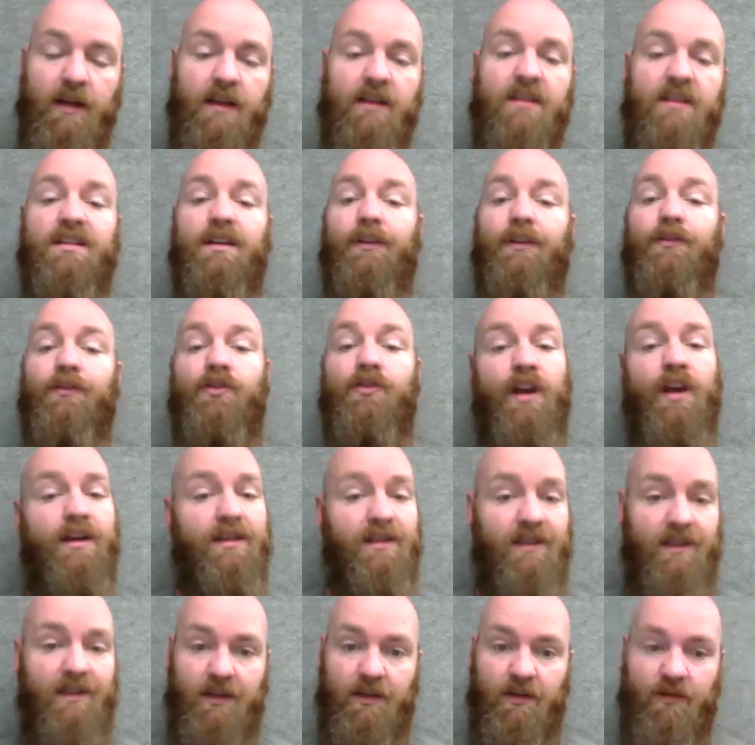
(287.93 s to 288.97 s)

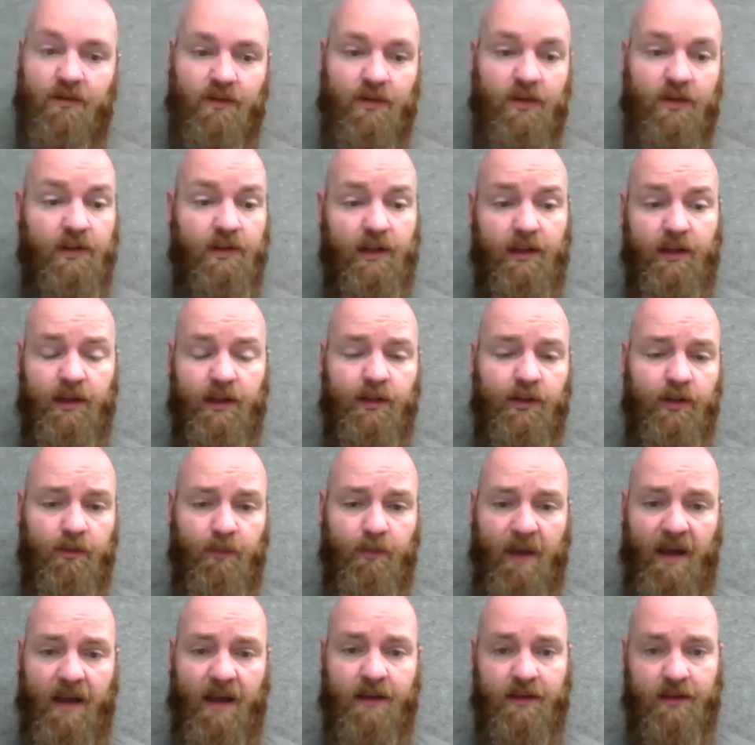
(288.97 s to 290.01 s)
suggest to users that they should
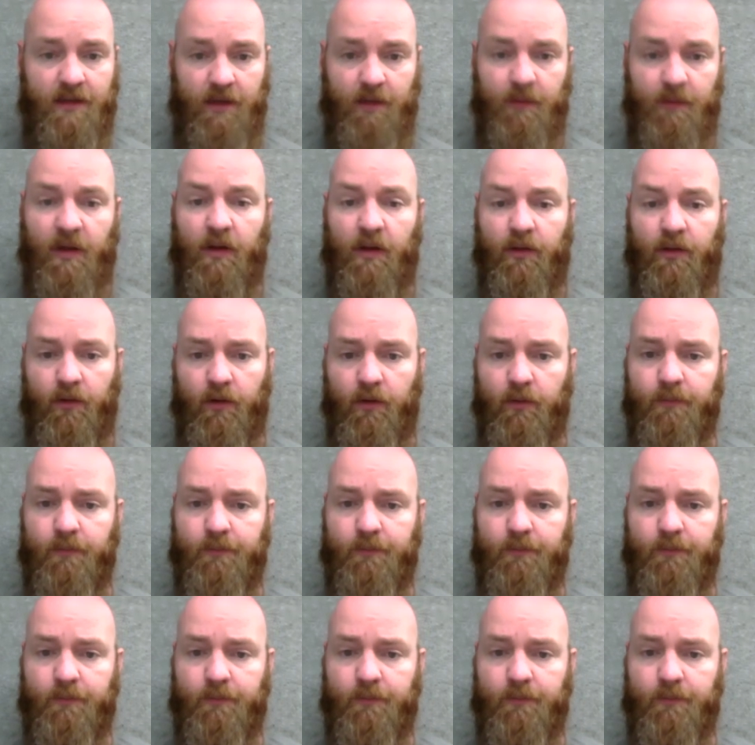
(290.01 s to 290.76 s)
pass an email through.